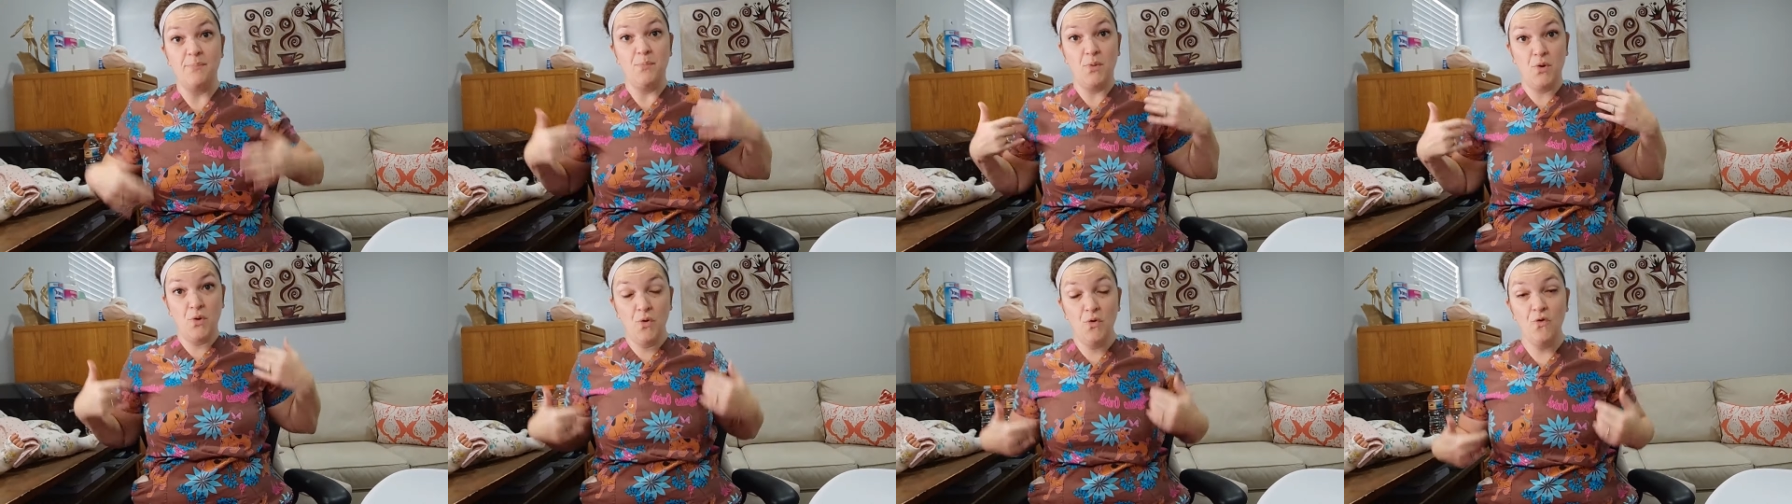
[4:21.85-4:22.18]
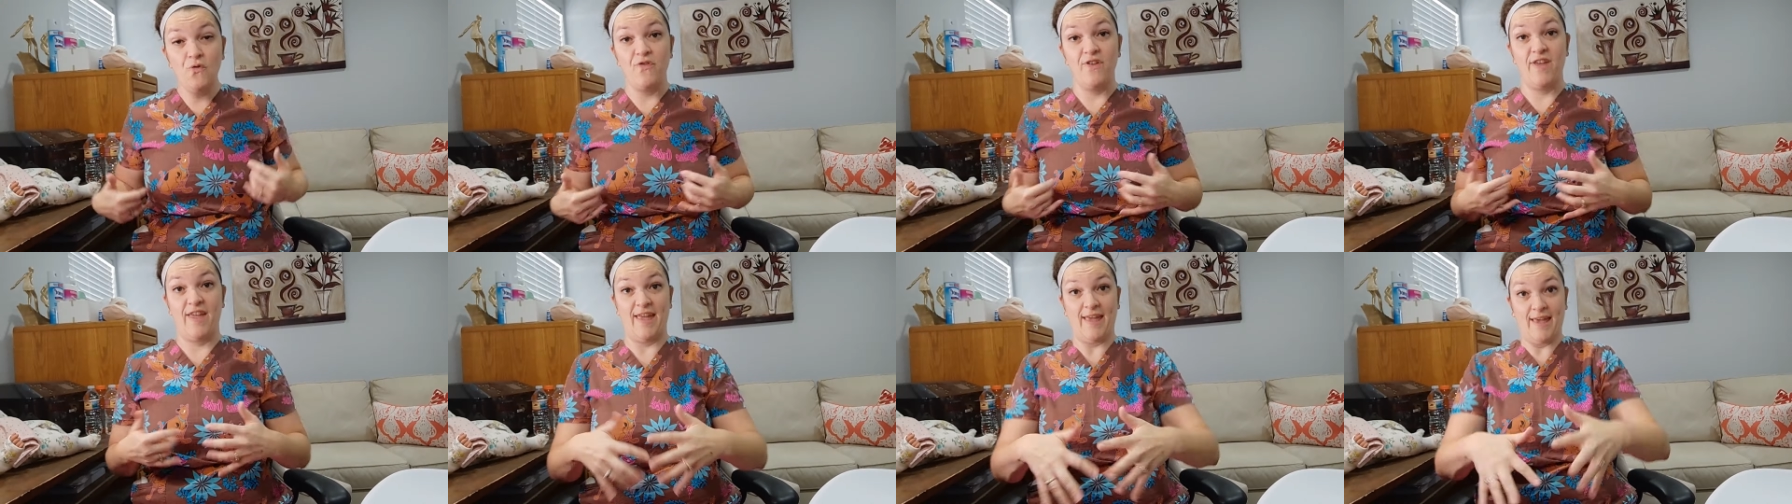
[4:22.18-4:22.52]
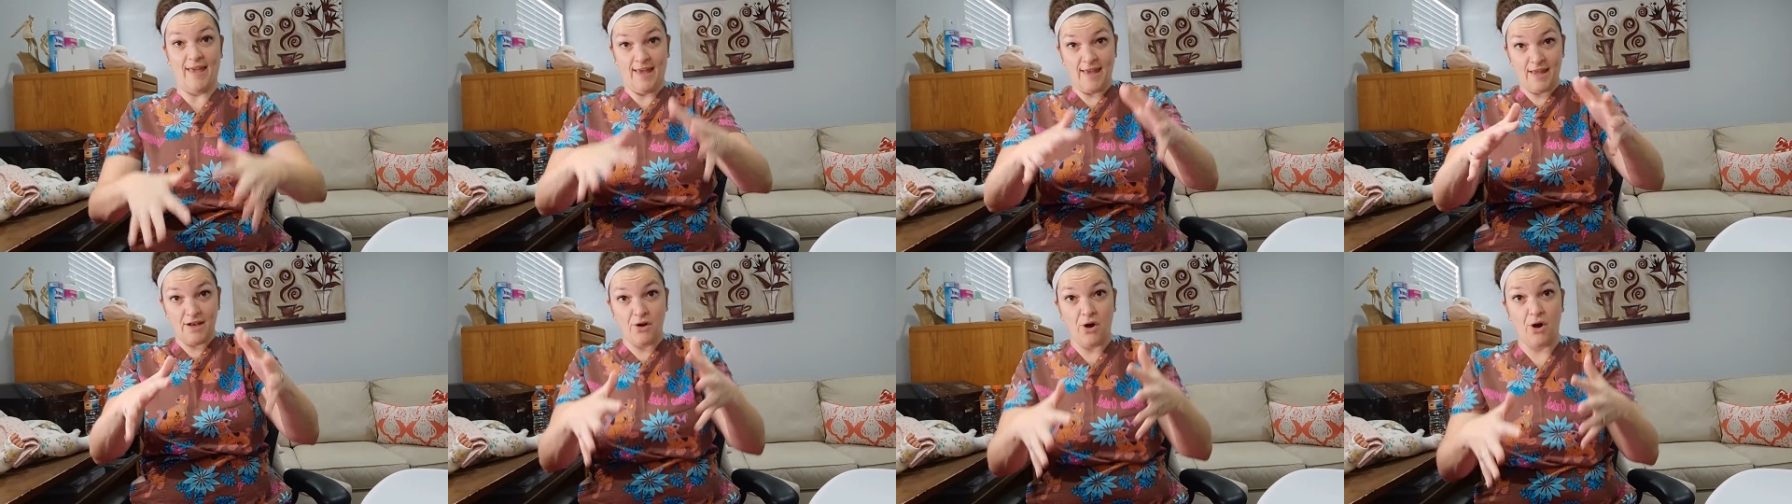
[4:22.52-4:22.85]
moving
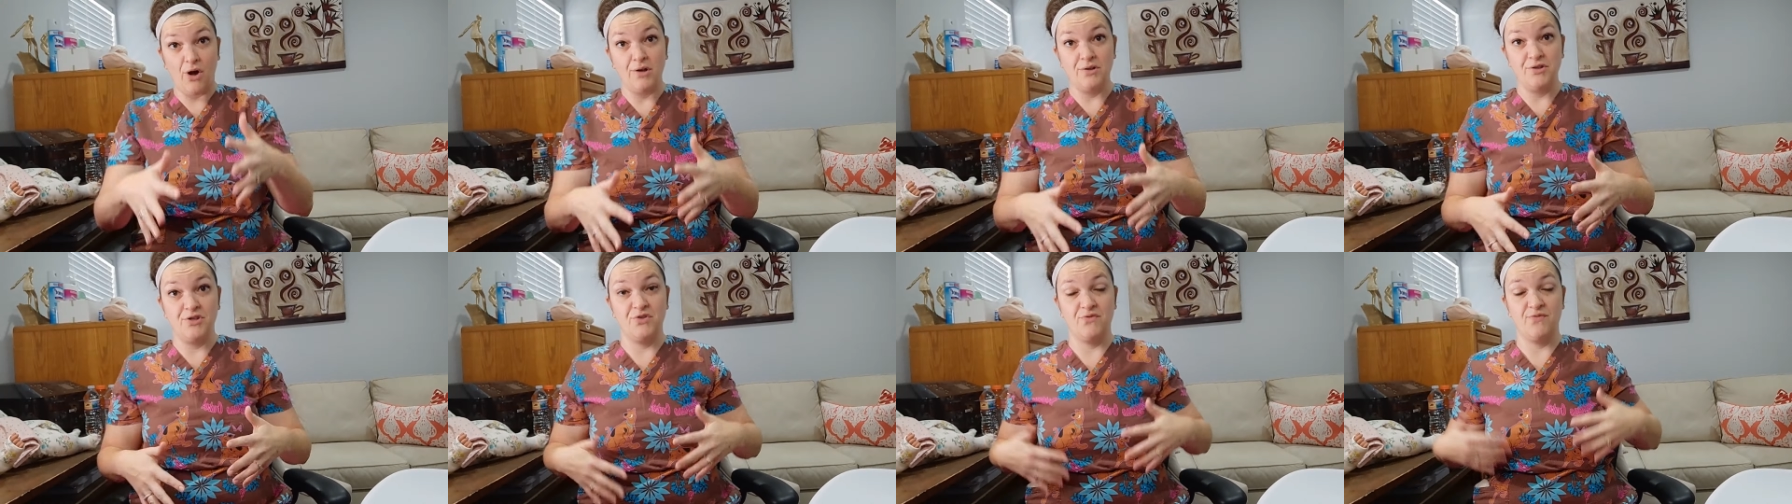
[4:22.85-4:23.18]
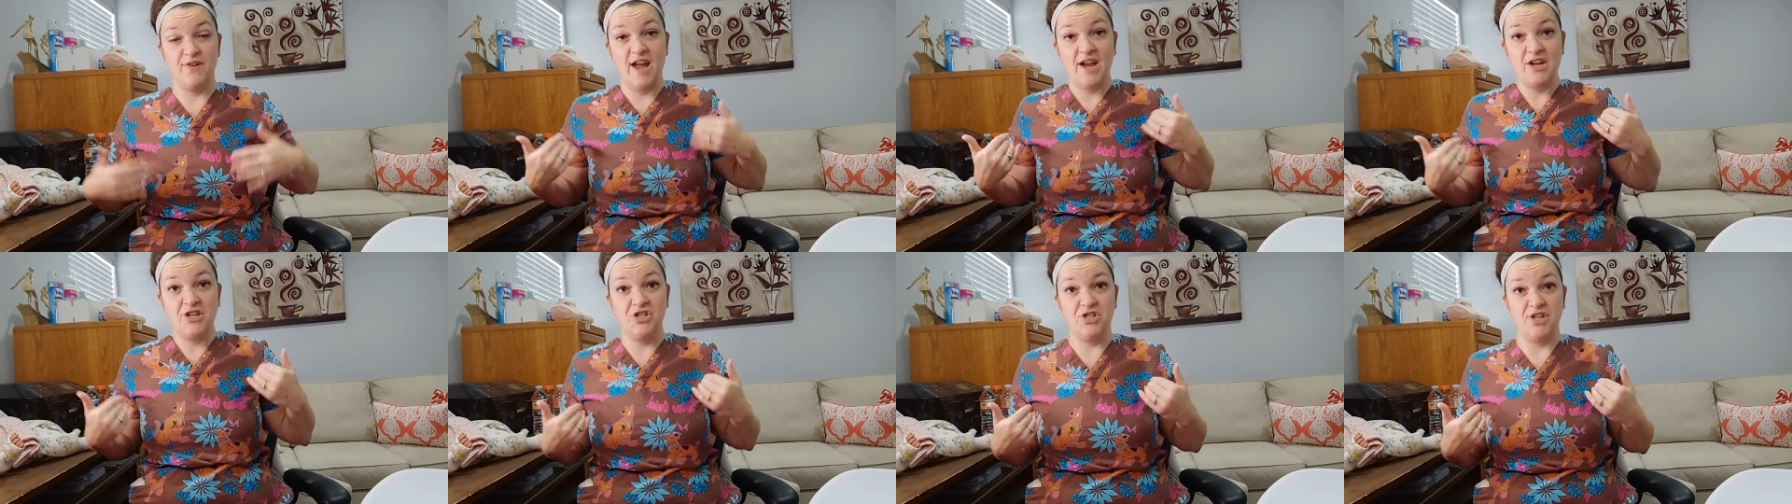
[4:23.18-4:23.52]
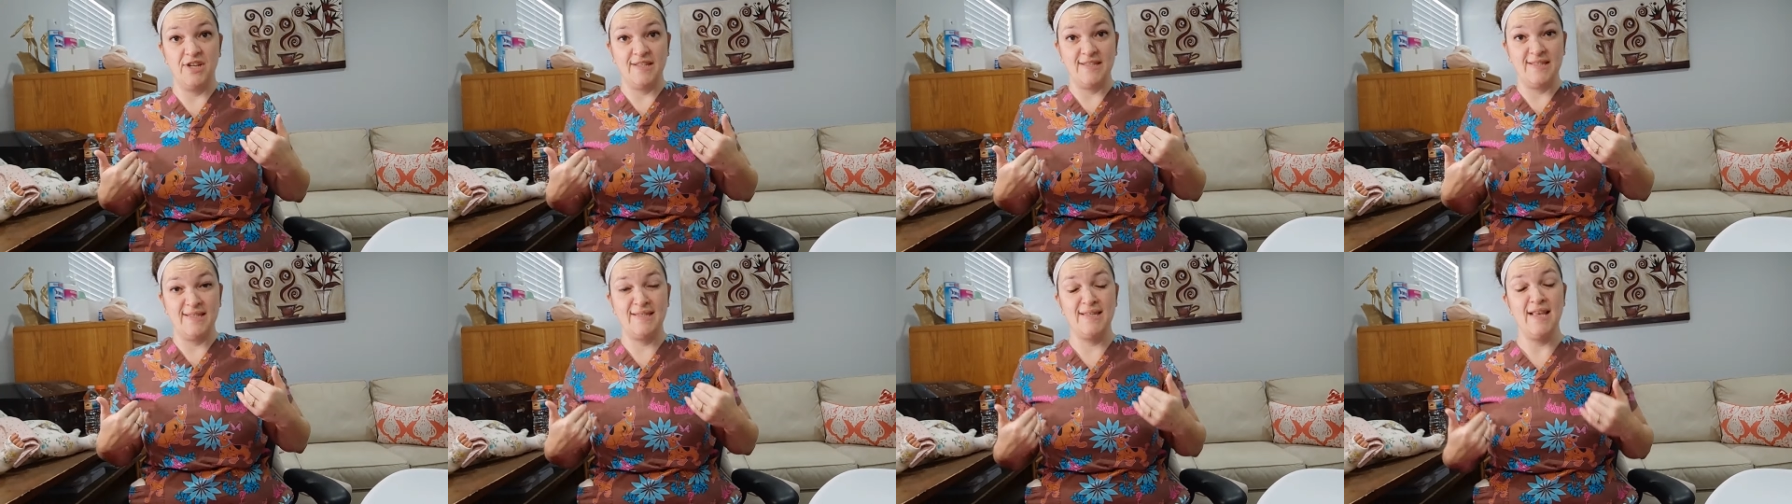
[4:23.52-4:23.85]
in all
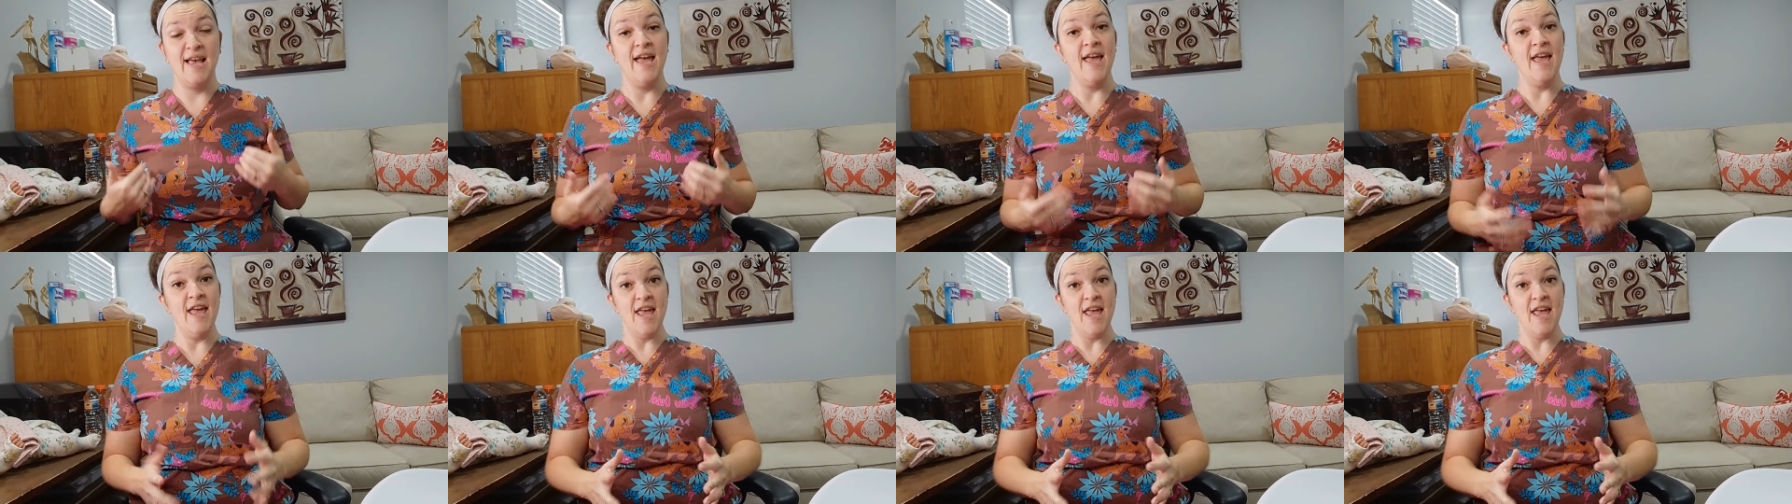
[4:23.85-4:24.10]
directions.